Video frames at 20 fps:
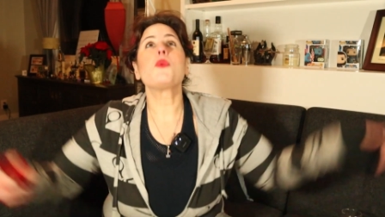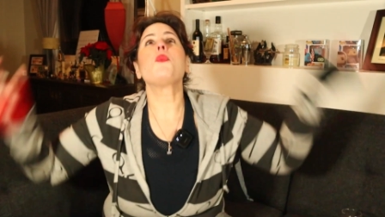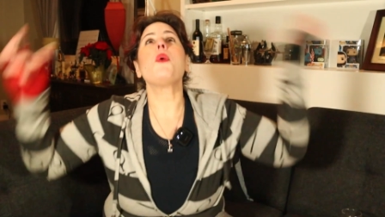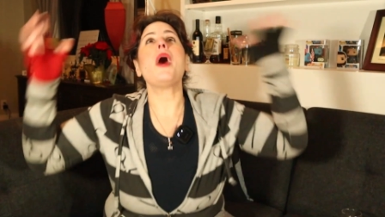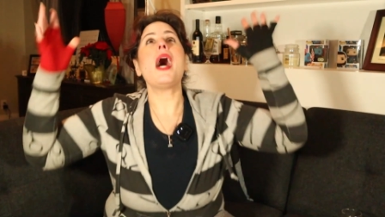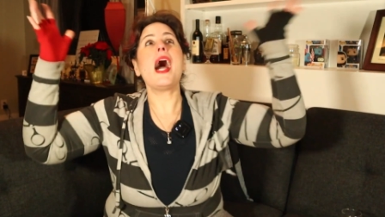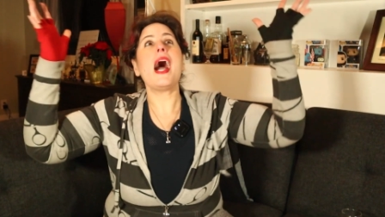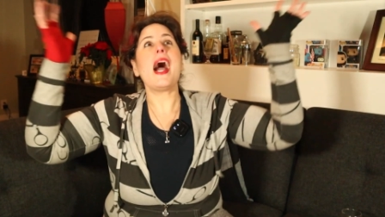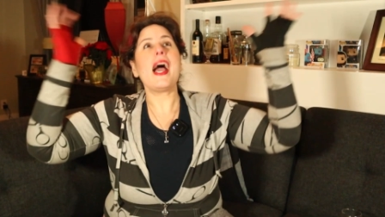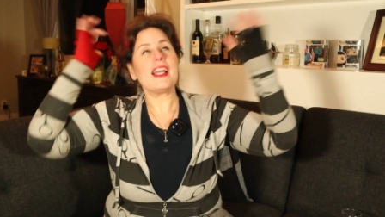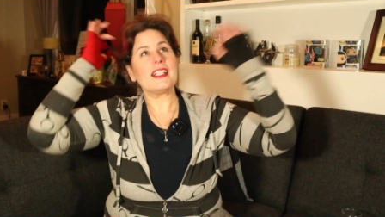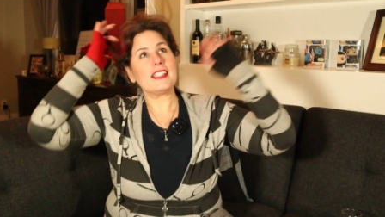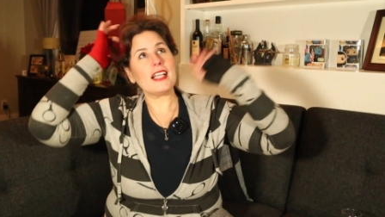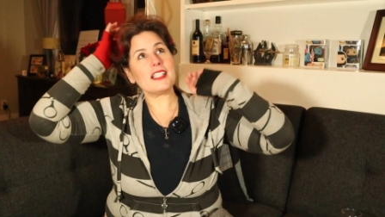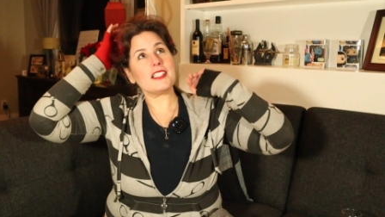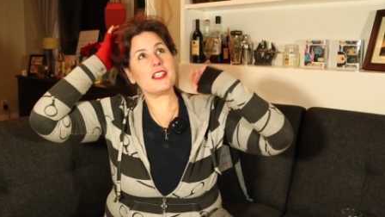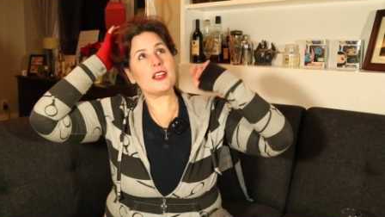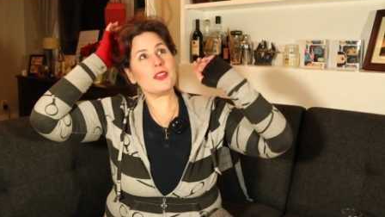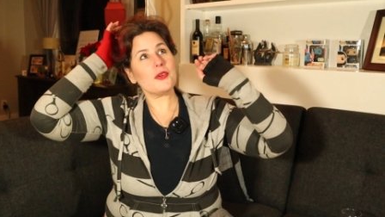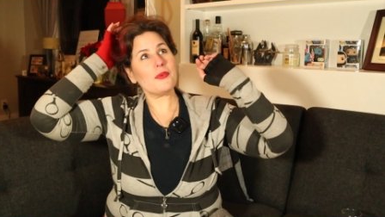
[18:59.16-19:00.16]
Why?
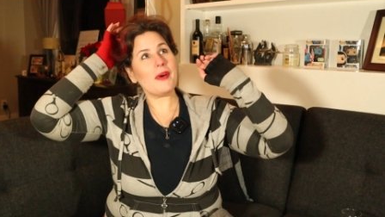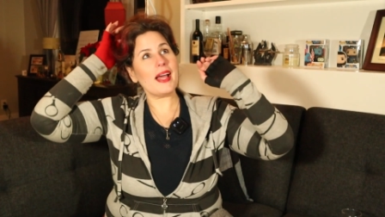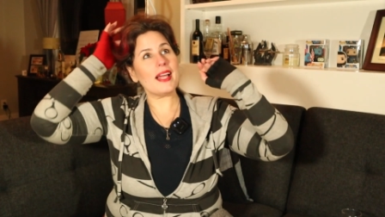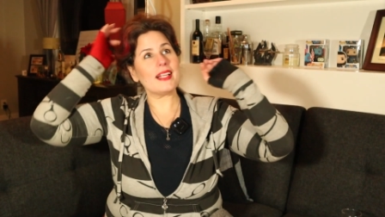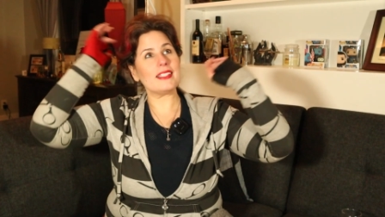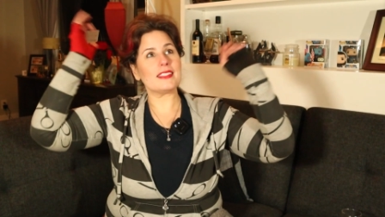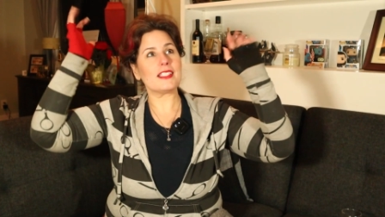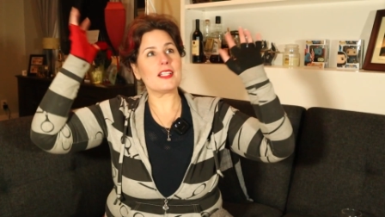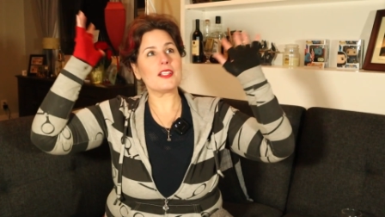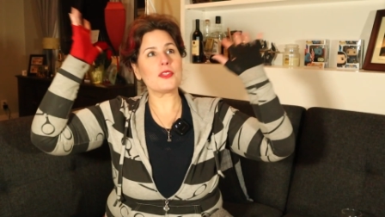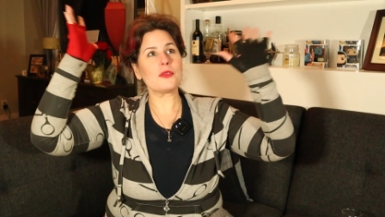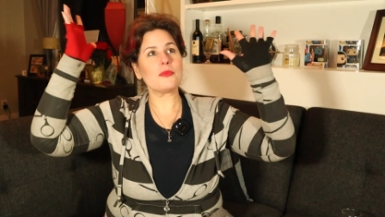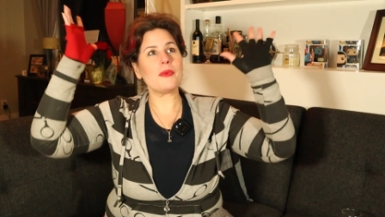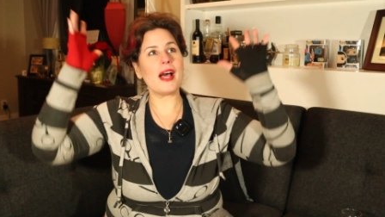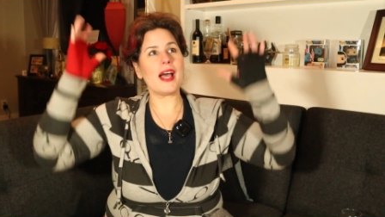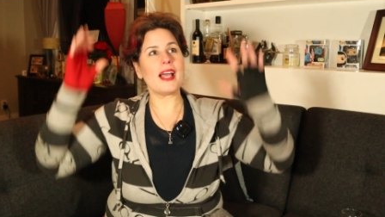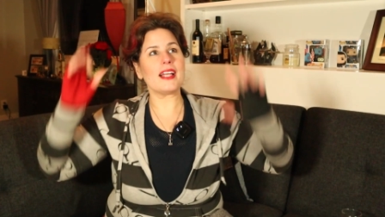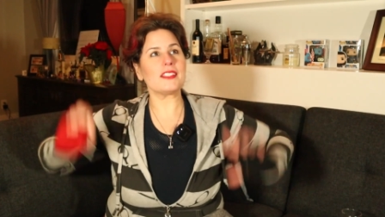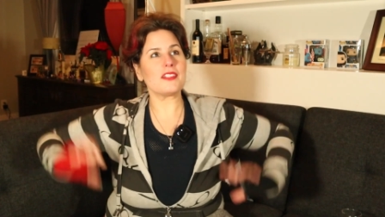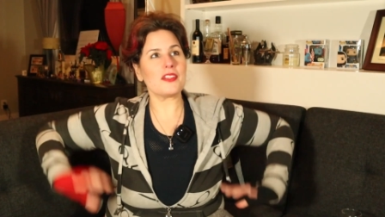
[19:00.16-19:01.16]
That's all the whys, the
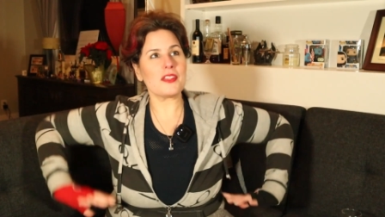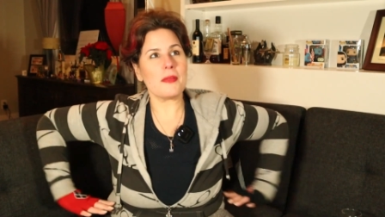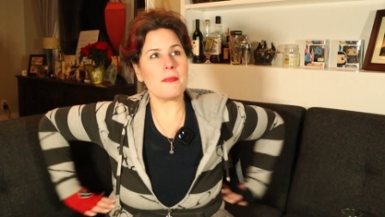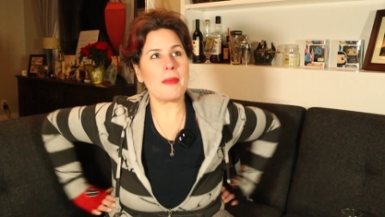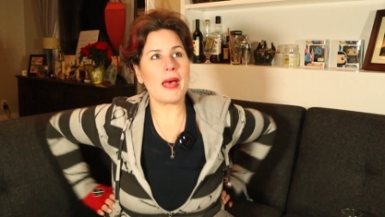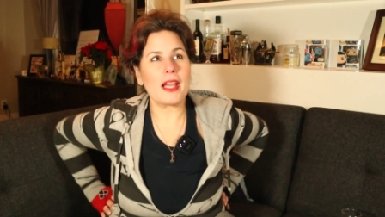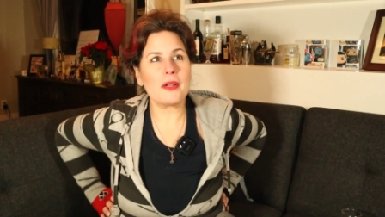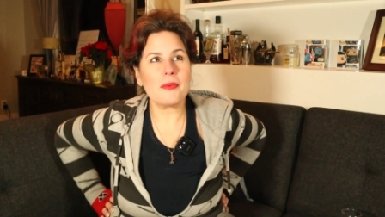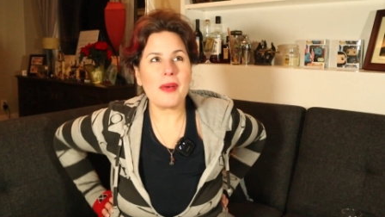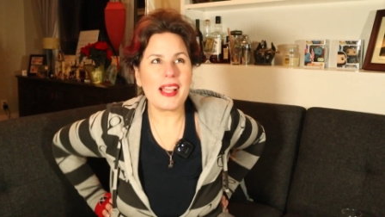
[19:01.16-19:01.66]
whys. Are they bad